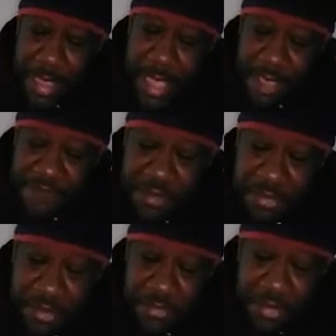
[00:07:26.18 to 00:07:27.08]
I
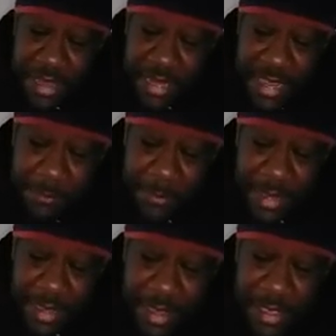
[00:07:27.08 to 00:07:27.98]
felt a great
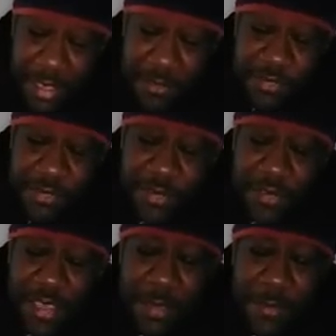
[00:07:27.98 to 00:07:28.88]
leaping of
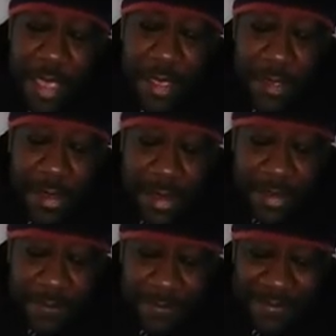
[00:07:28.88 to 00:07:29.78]
joy in my heart.
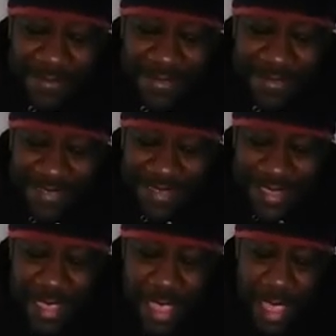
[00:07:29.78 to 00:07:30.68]

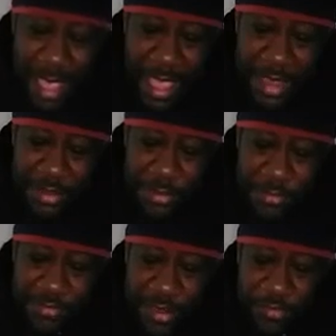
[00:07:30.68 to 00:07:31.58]
I knew
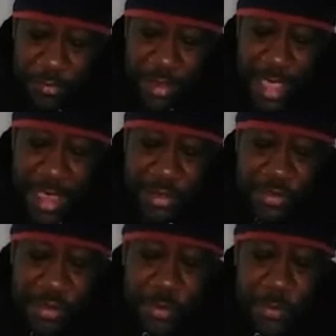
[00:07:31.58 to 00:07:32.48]
just what I'd
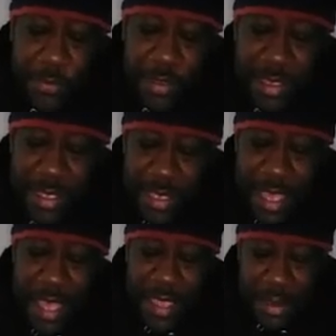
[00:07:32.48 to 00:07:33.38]
do.
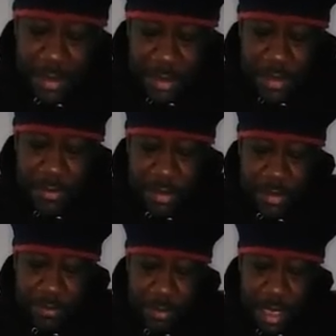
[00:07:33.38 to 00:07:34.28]
I unloaded
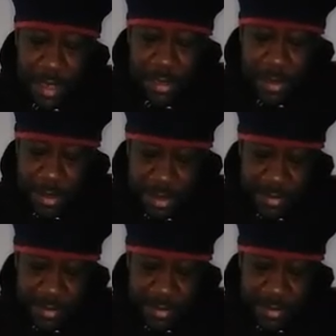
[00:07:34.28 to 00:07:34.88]
my cart.